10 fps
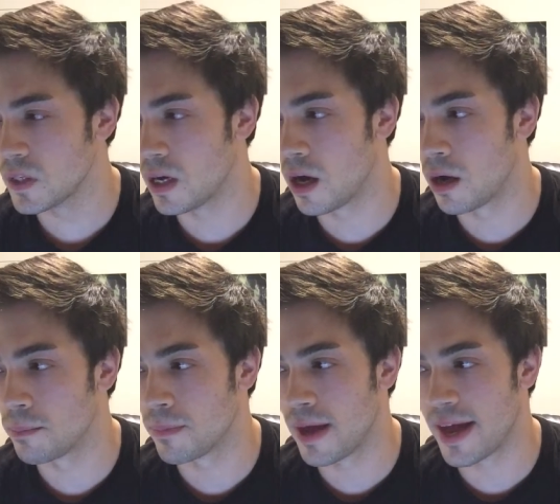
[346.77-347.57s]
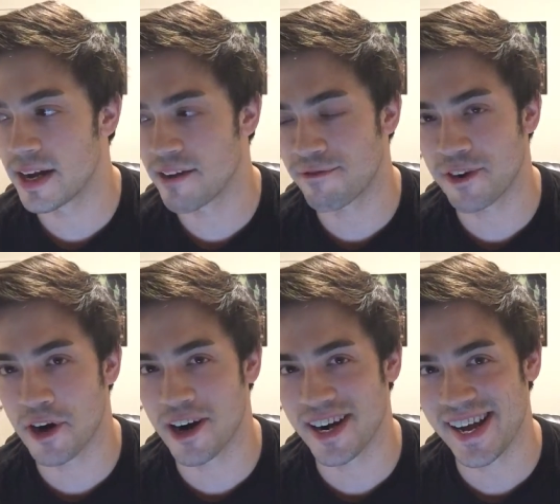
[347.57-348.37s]
Um, and if you're
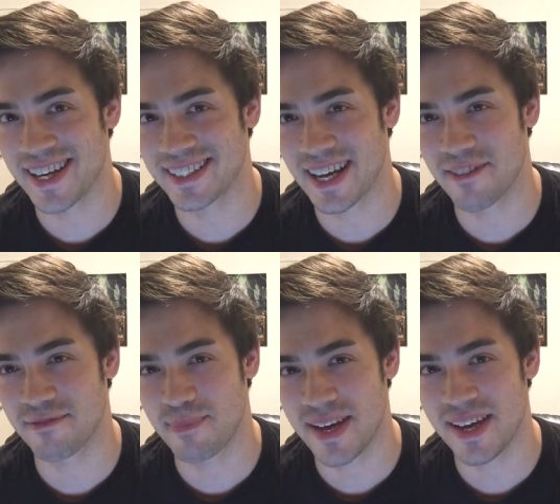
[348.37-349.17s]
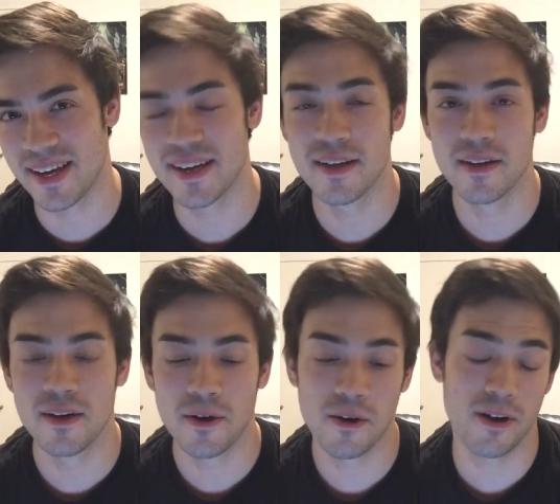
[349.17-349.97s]
an ESFP,
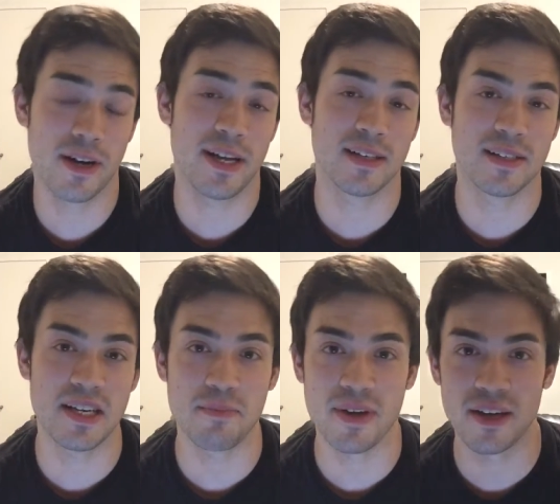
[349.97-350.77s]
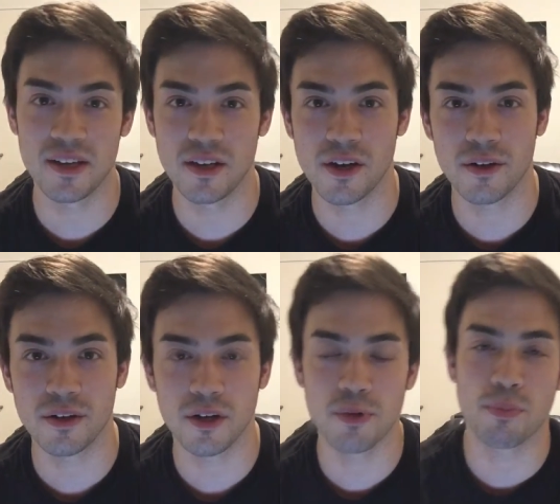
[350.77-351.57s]
or any STP, you know,
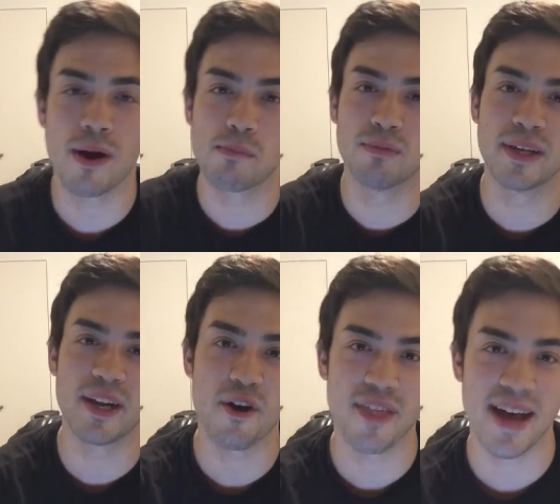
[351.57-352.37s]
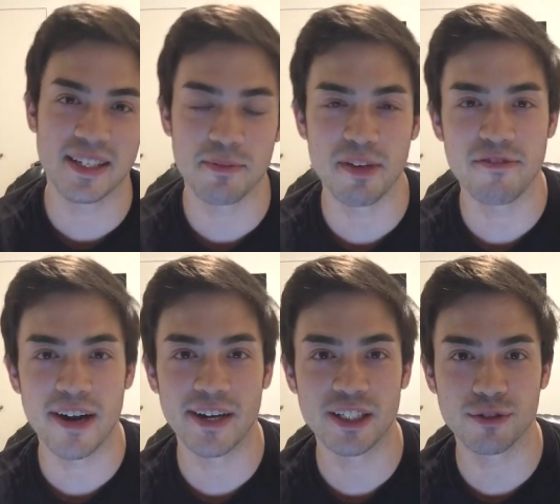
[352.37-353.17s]
you probably know that to be
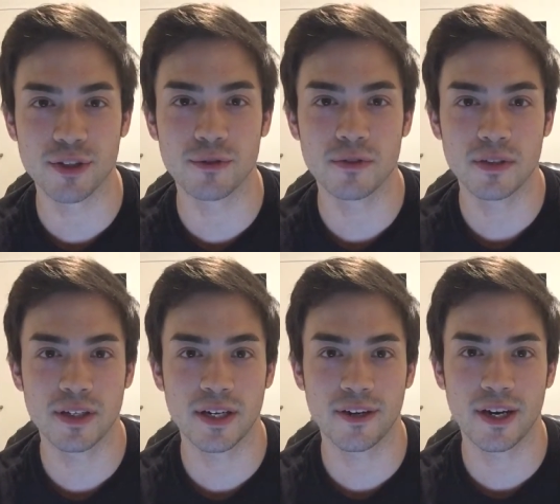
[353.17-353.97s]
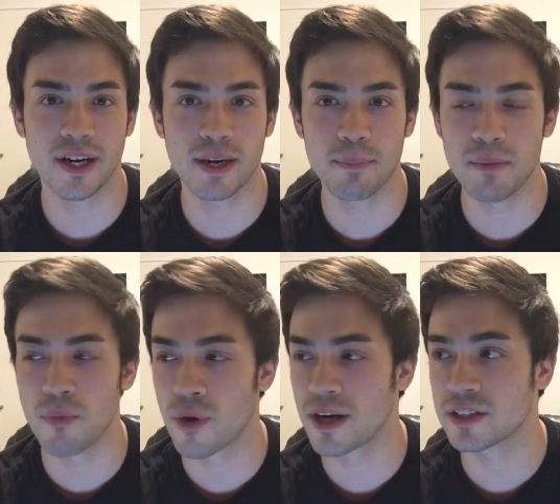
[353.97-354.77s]
very true. You know, you're going to be
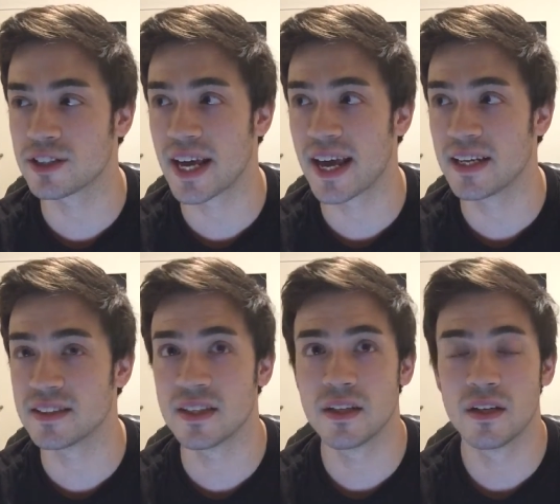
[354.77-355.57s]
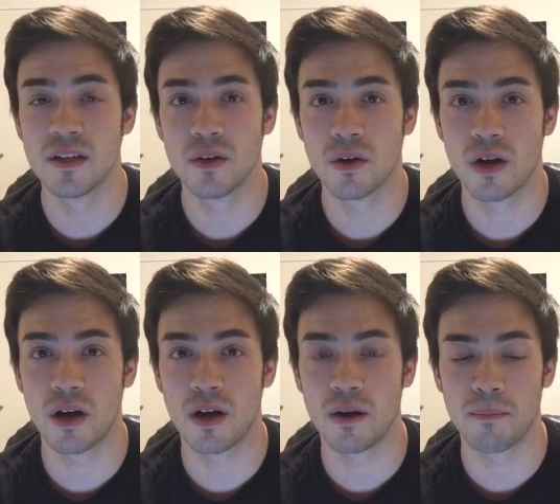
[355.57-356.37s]
more entertained.
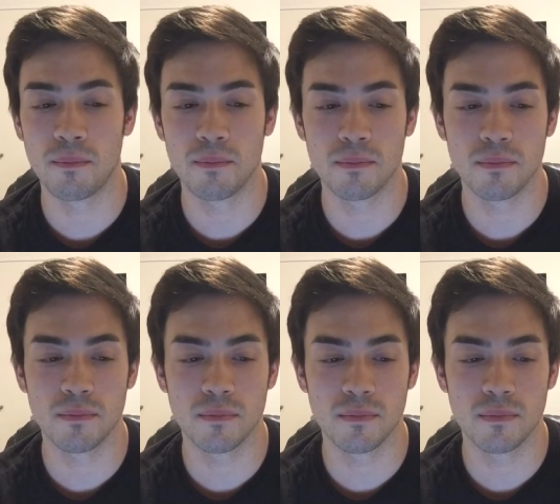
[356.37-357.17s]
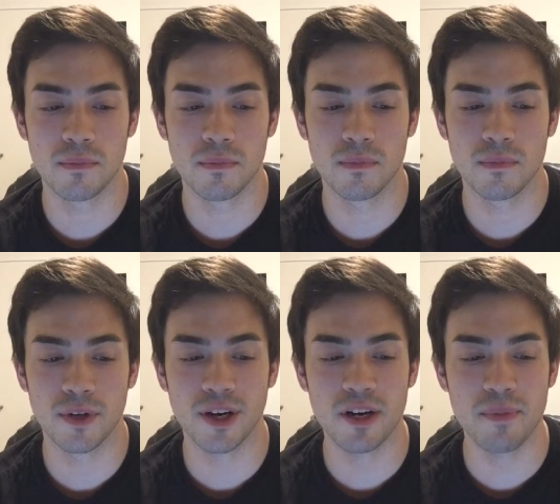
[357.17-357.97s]
Um,
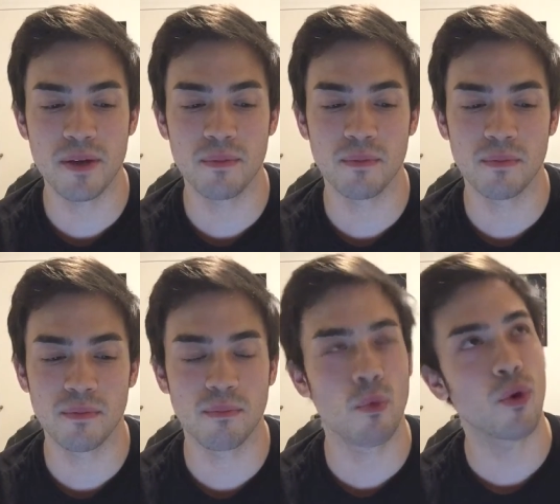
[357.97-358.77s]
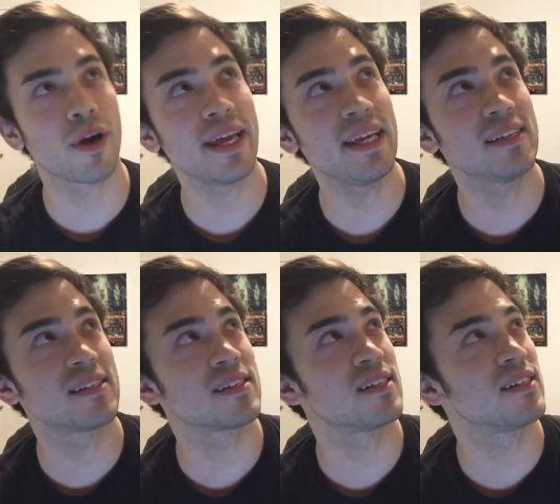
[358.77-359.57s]
you're going to be more
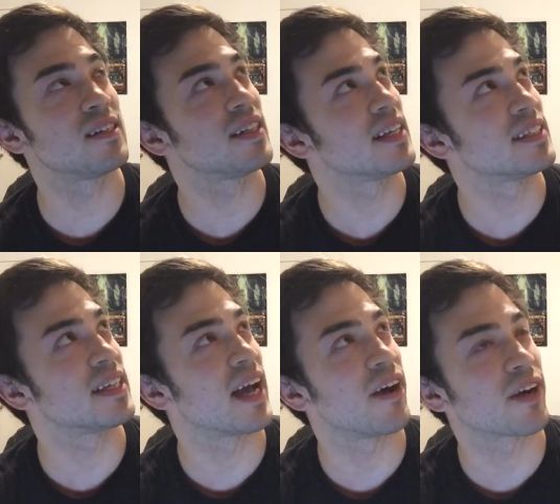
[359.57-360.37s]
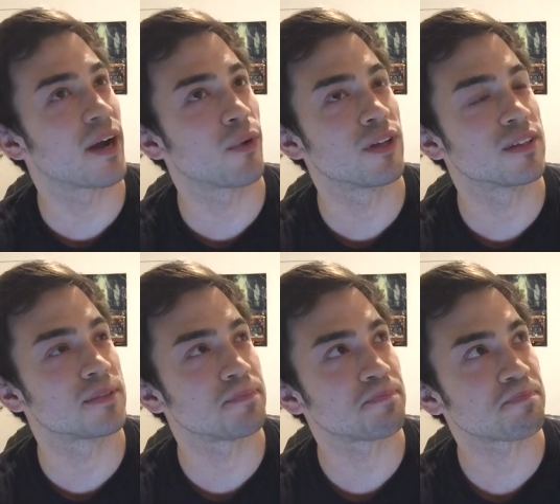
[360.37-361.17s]
easy. let's see, how can I word this?
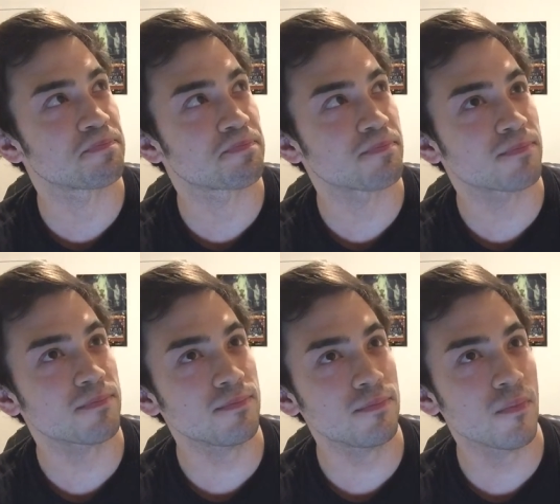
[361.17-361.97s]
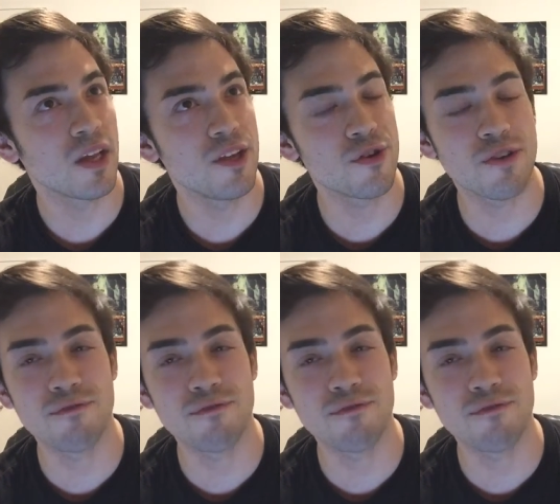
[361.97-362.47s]
You can